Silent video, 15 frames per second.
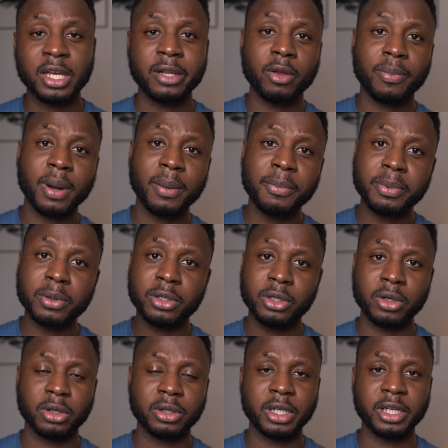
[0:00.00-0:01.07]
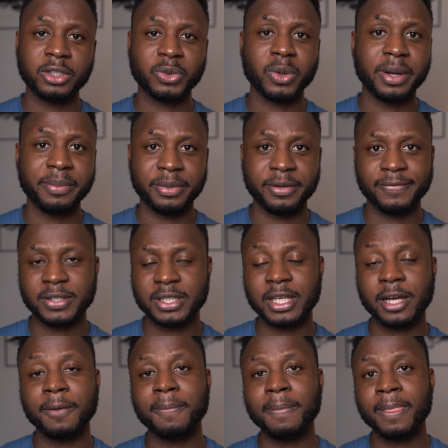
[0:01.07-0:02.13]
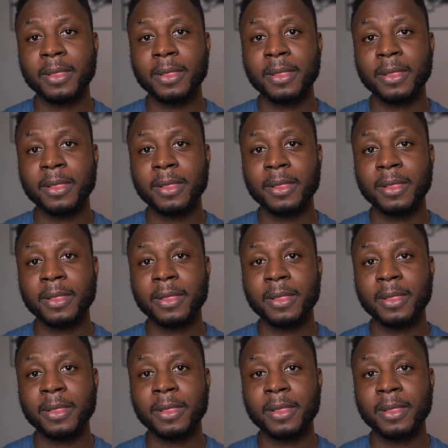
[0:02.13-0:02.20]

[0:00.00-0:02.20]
They probably put you on H1B visa.